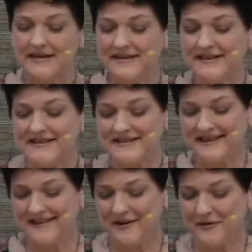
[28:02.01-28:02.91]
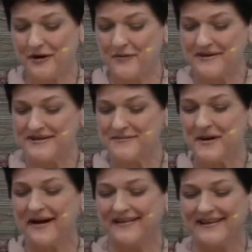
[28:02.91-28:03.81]
Nita said they were always
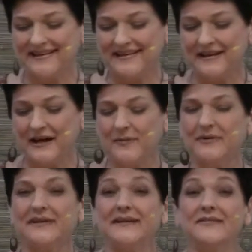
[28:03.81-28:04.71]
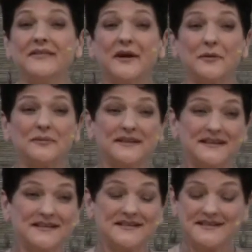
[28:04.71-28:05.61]
smiling. I believe they are
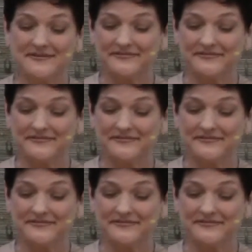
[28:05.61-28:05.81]
pleased.